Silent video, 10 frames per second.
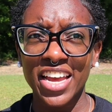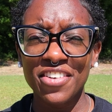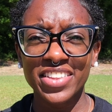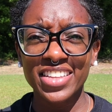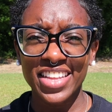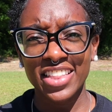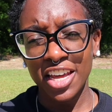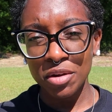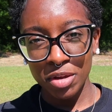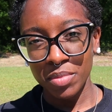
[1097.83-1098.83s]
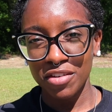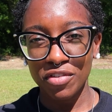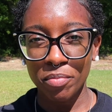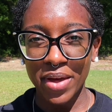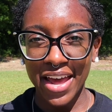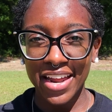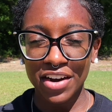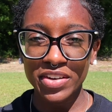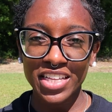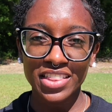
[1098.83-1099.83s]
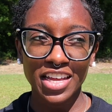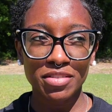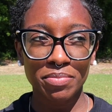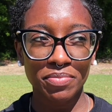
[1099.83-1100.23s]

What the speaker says: everything that the enemy meant for bad, everything that